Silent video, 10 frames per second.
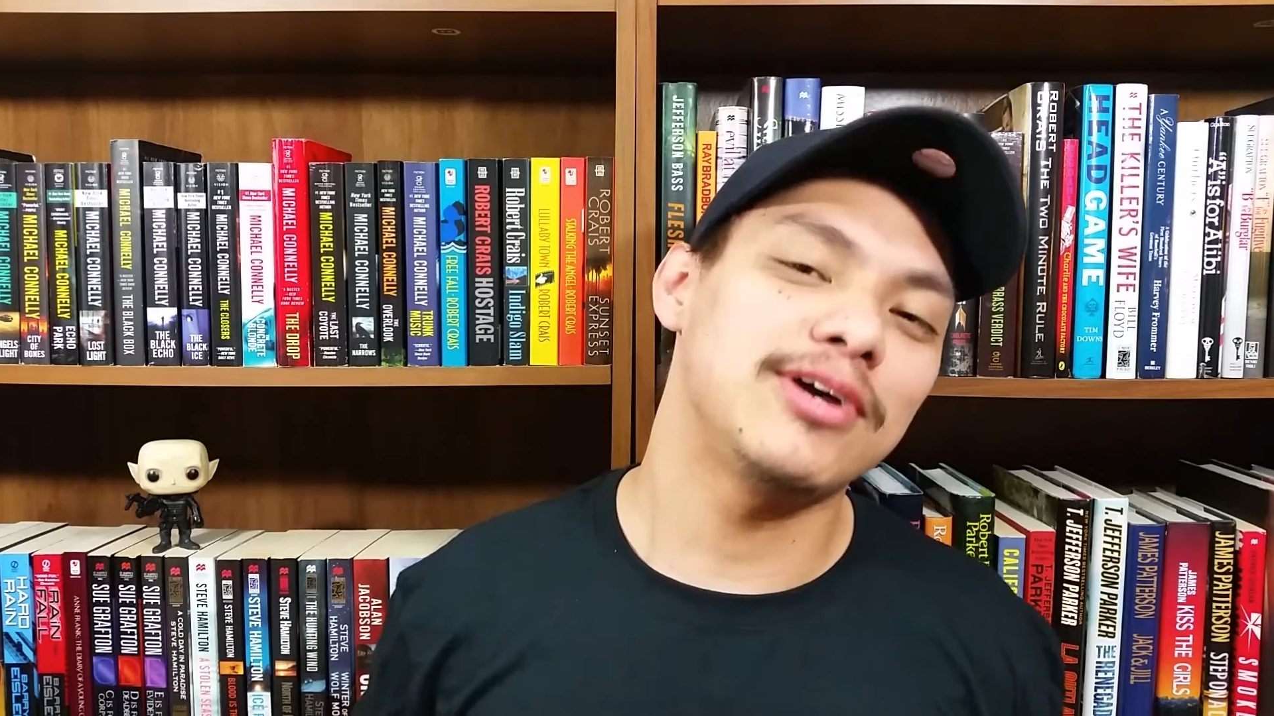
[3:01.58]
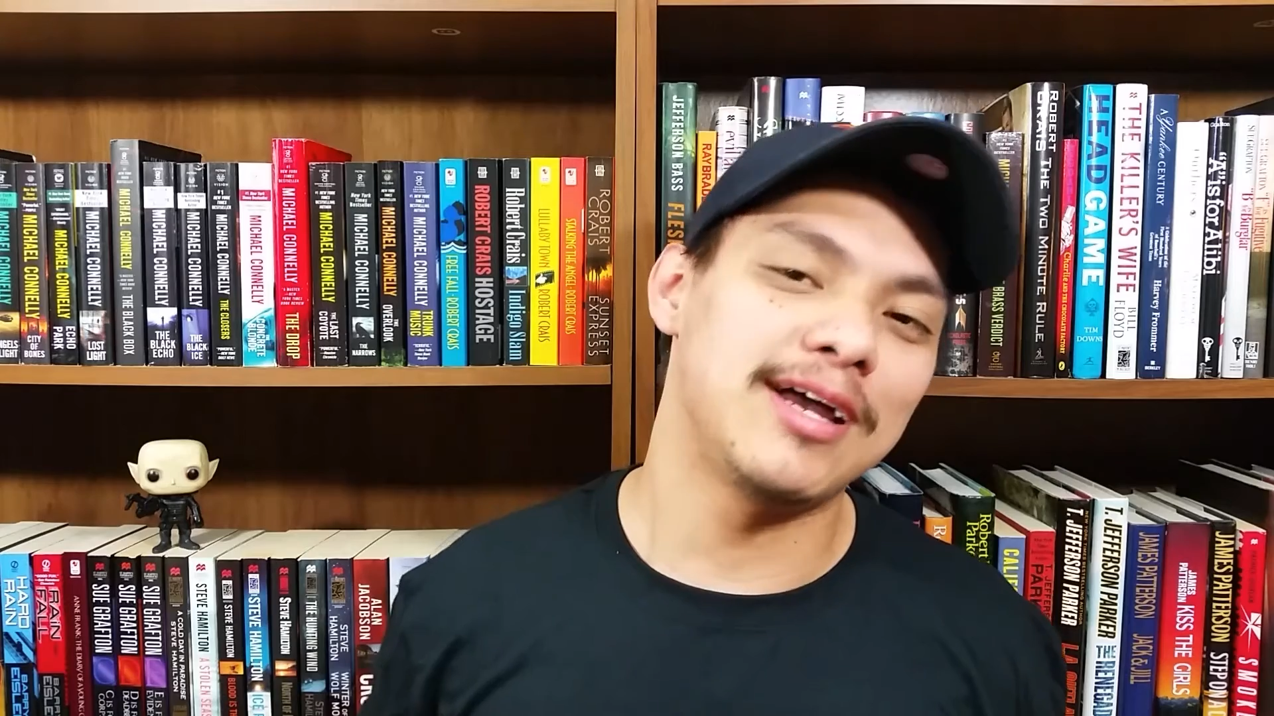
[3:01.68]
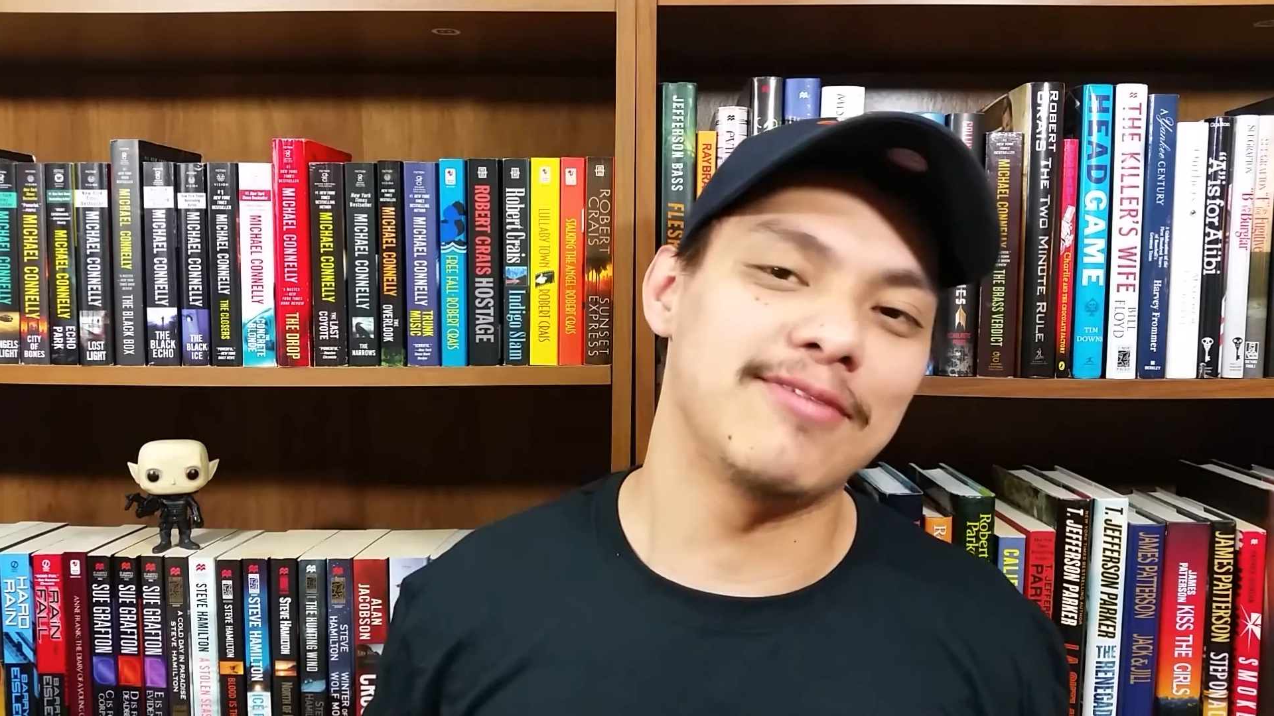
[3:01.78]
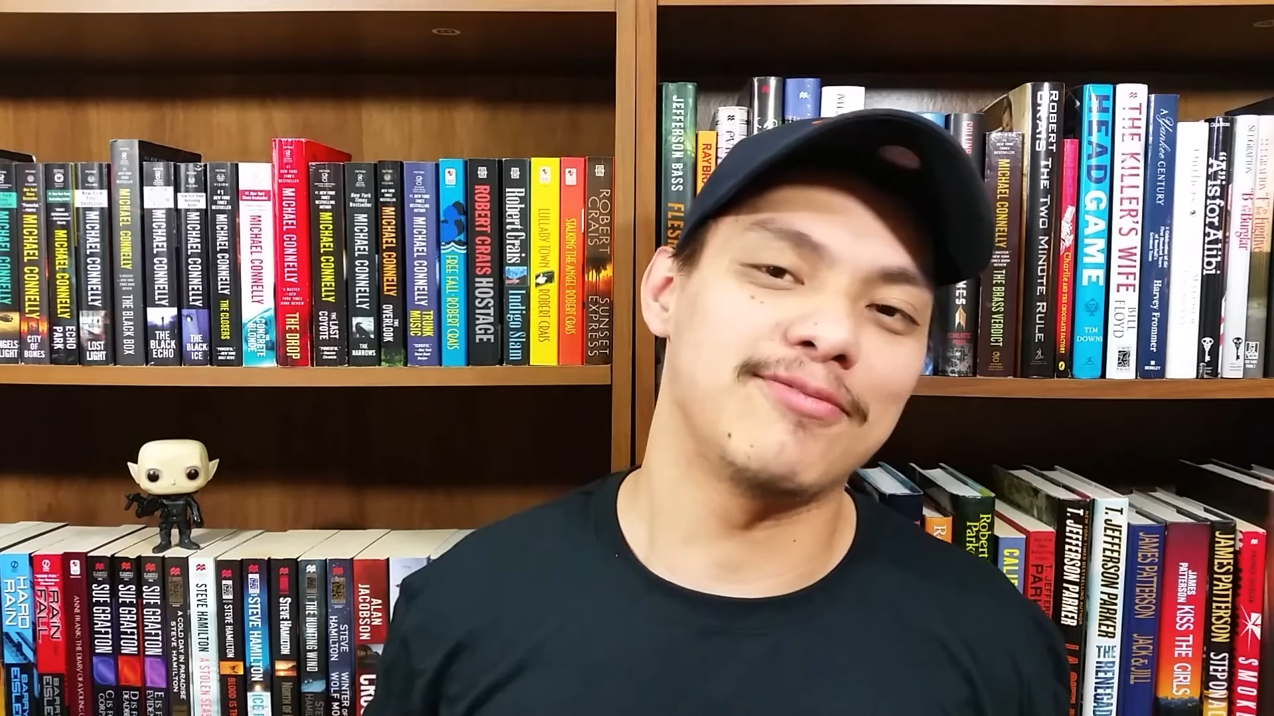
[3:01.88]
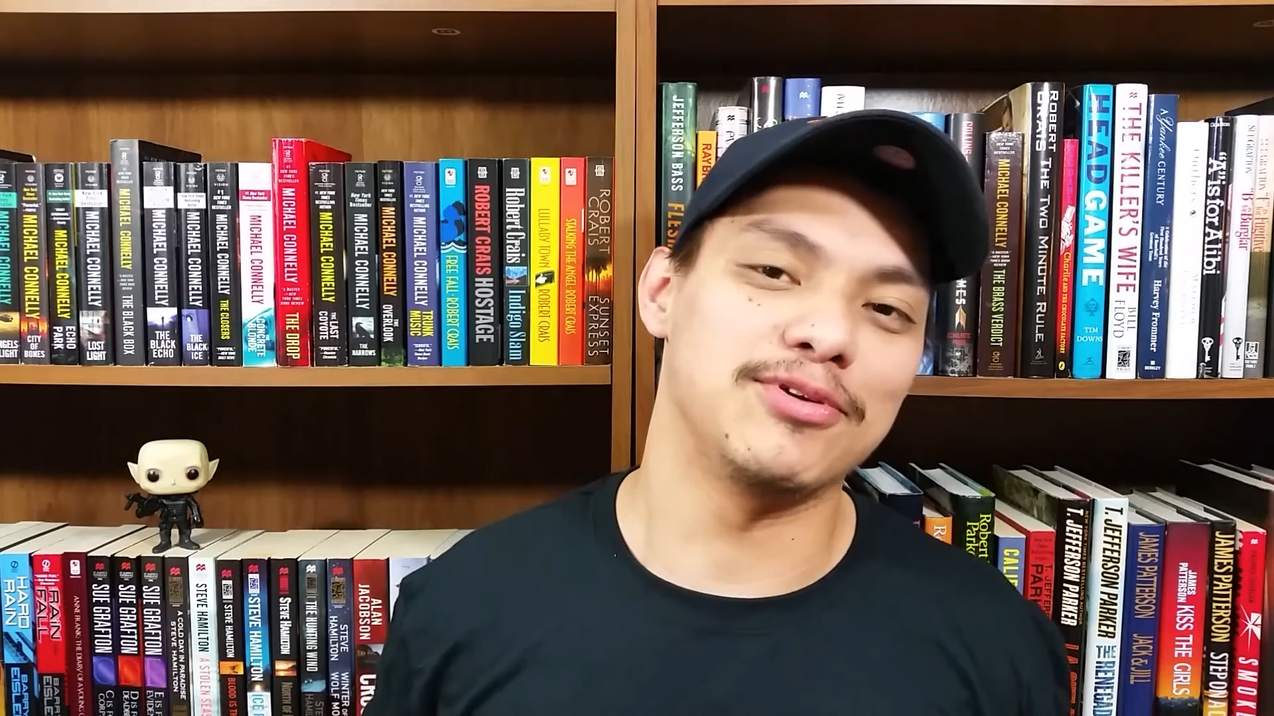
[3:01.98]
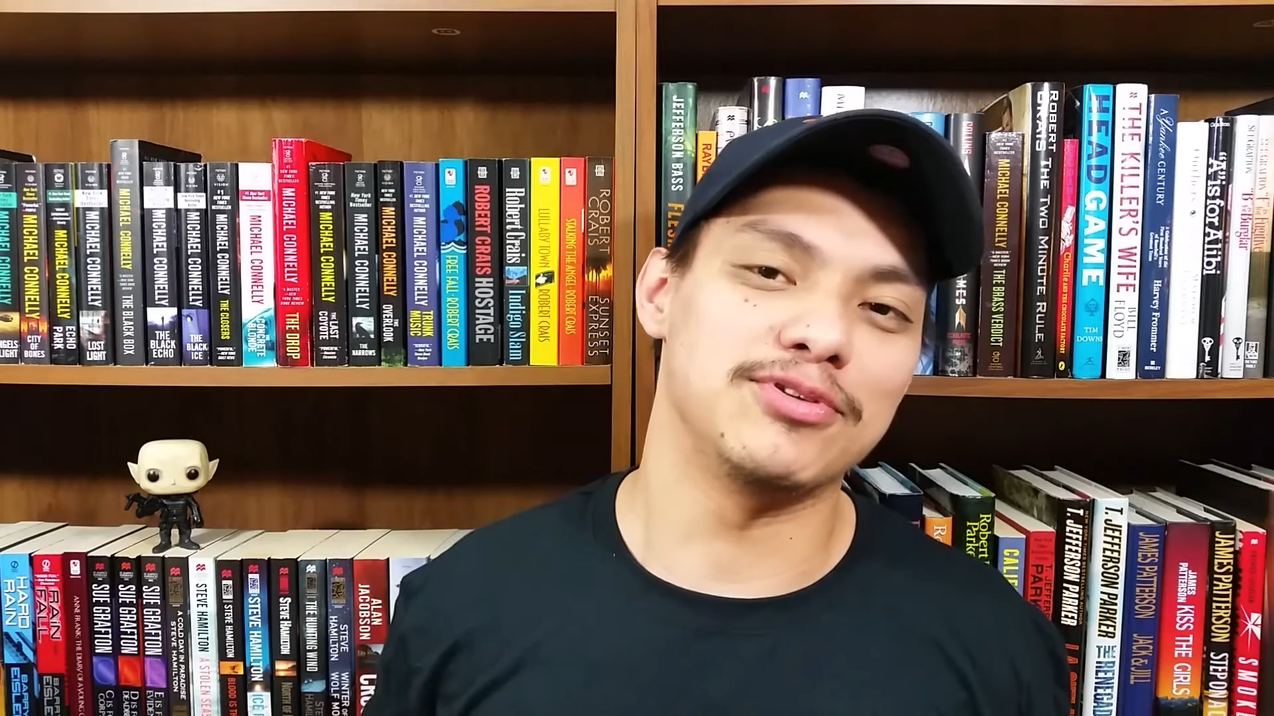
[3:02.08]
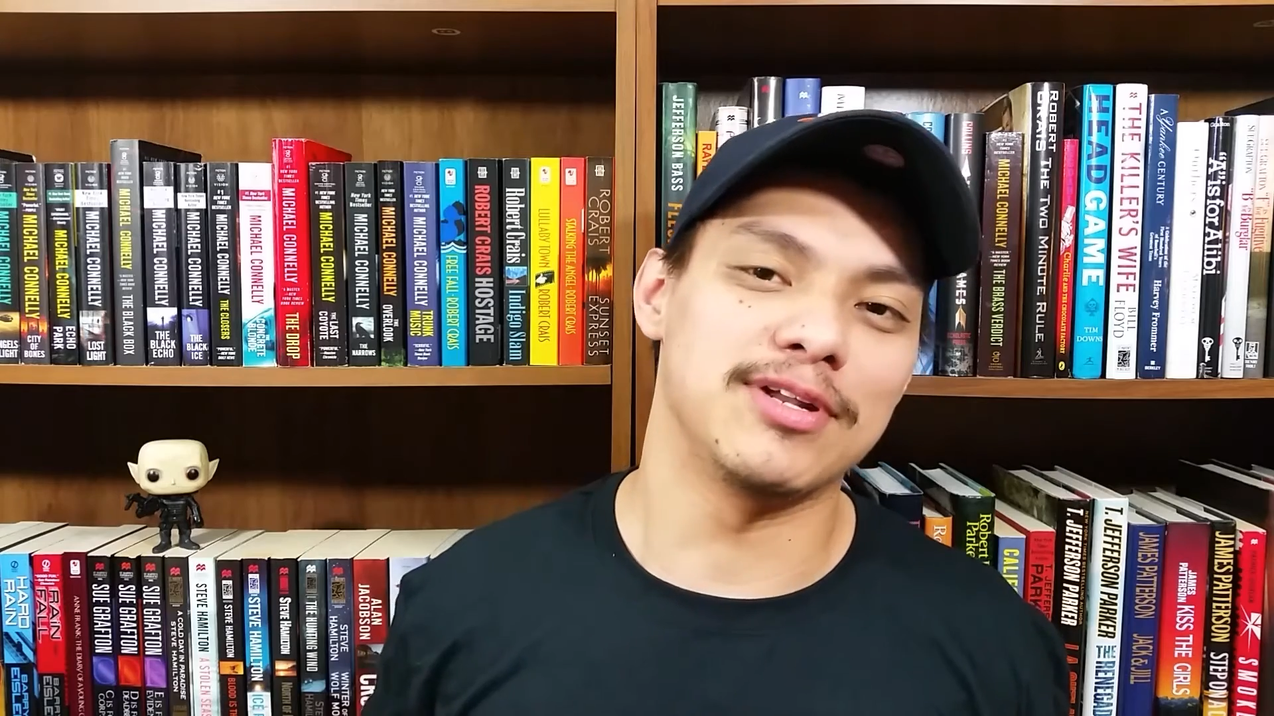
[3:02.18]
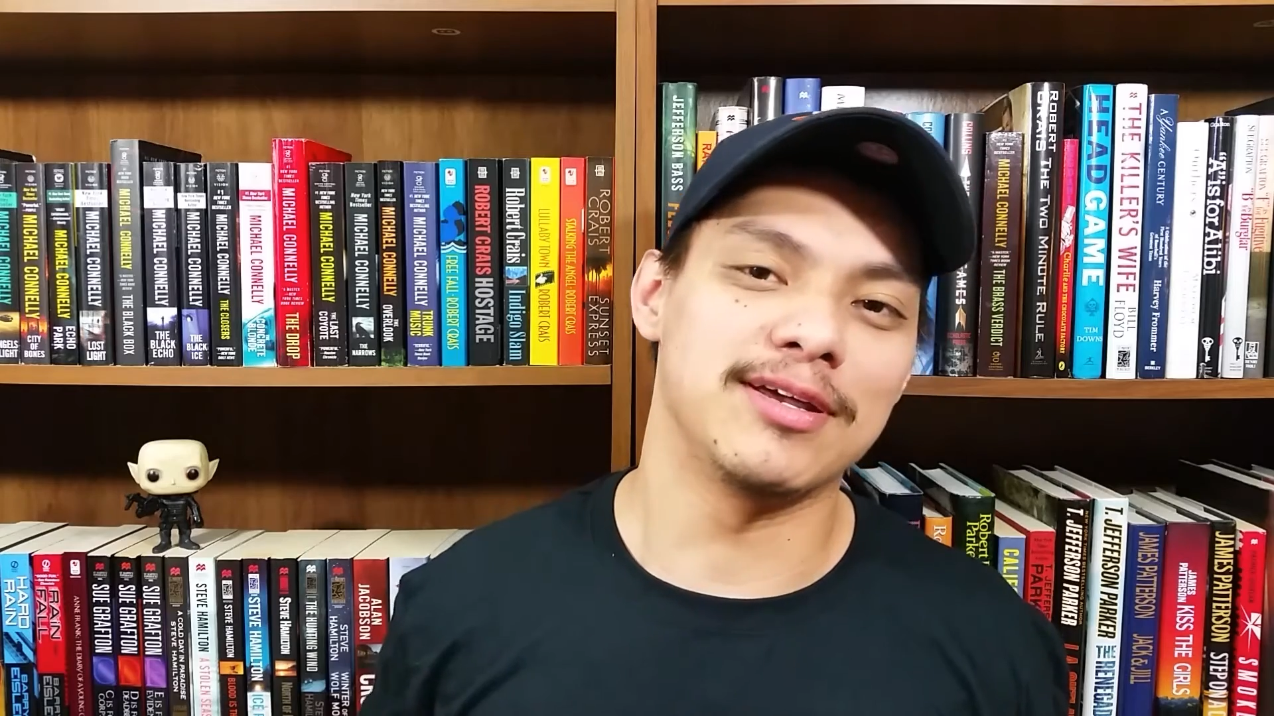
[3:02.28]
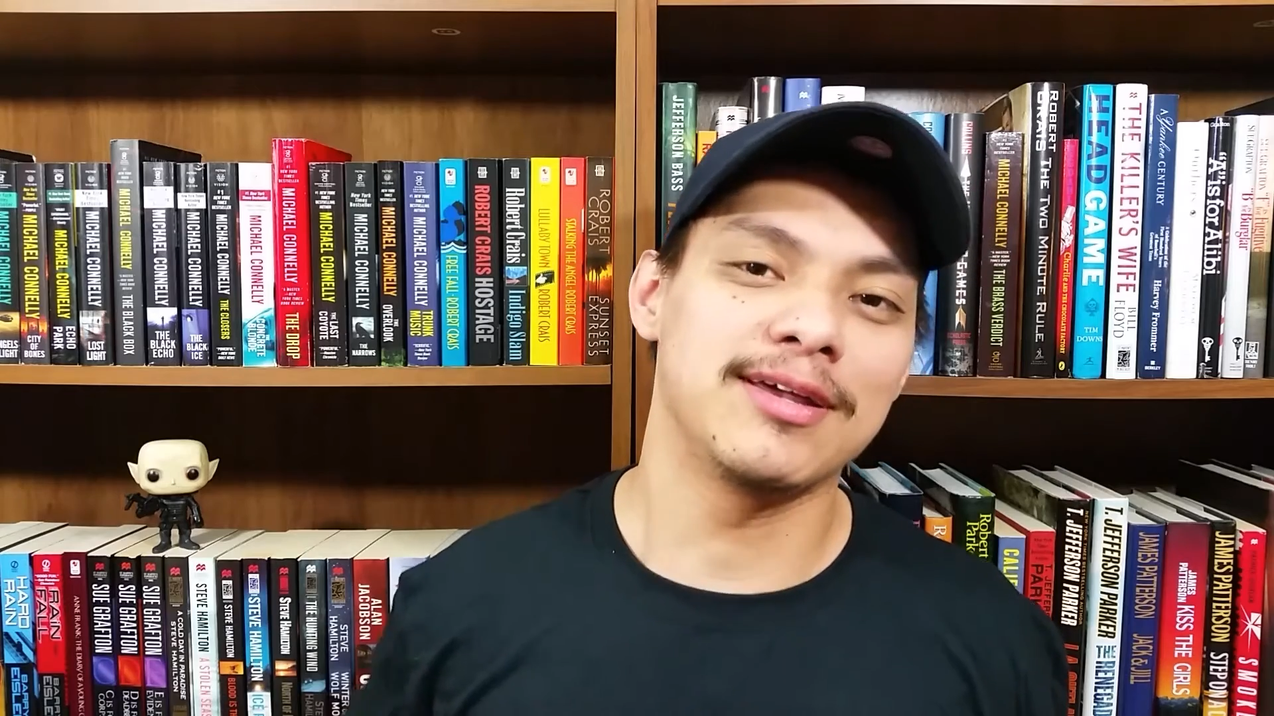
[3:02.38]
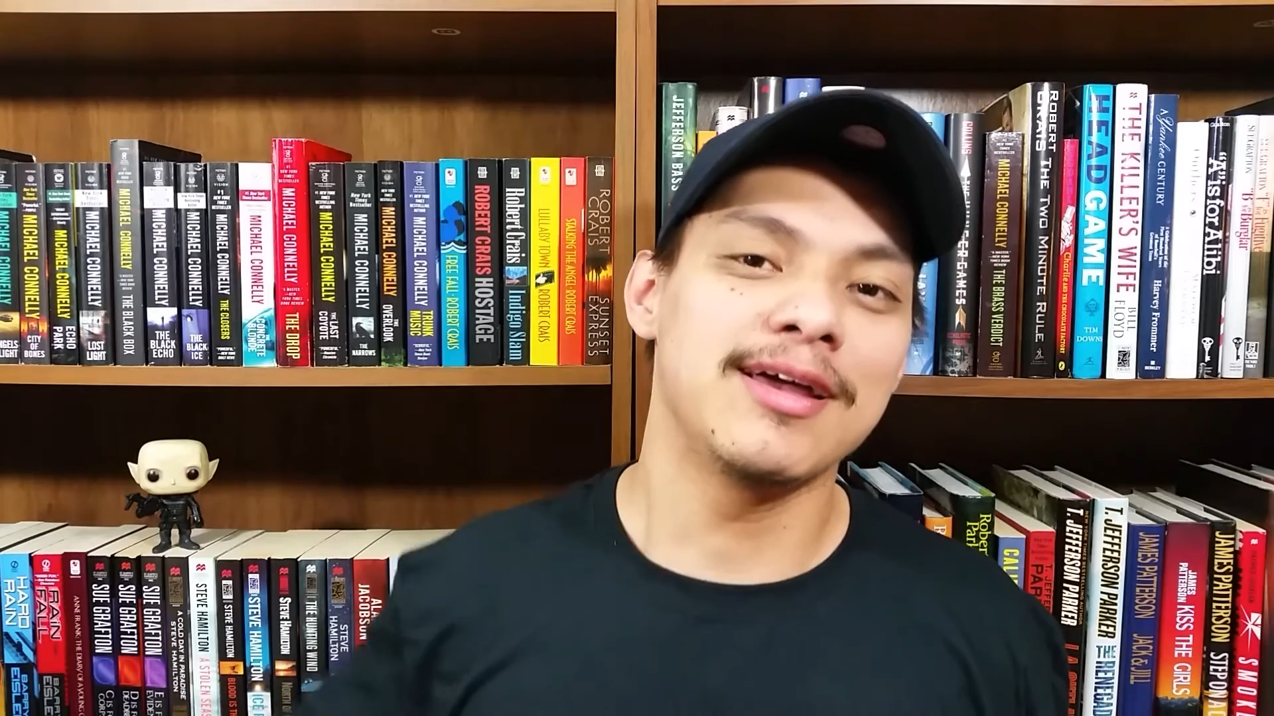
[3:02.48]
is all I have for you
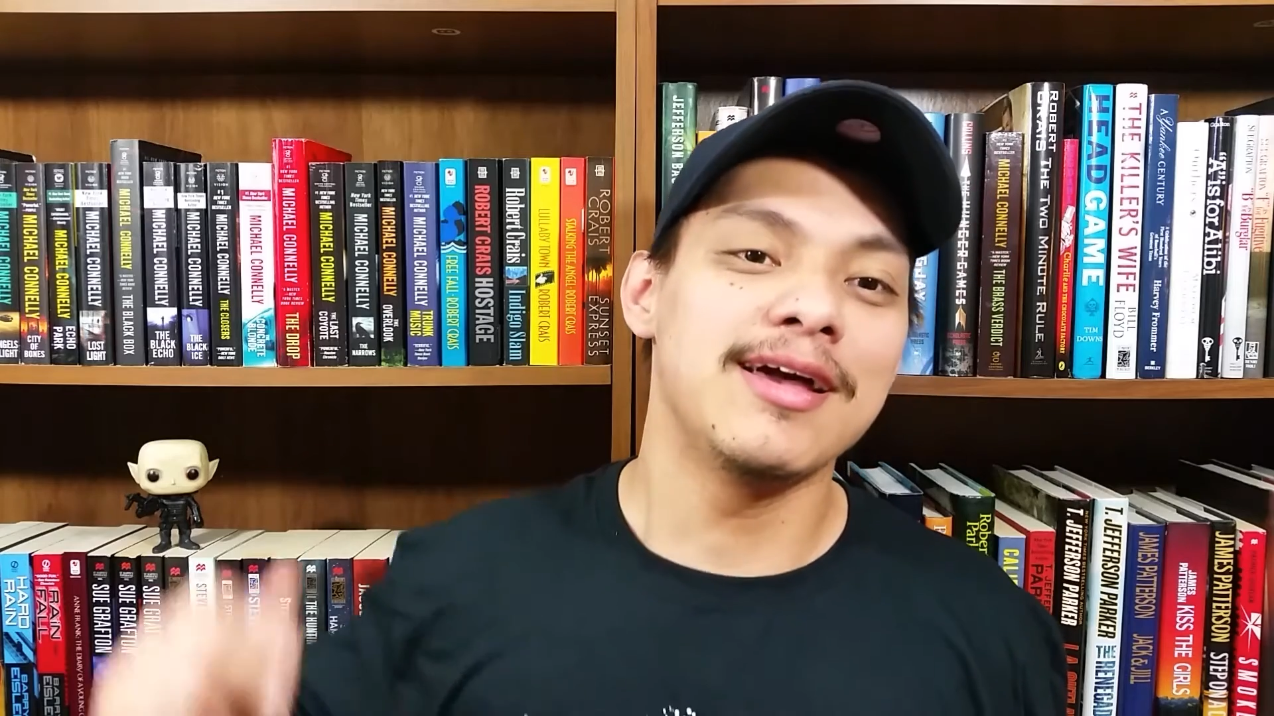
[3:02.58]
today.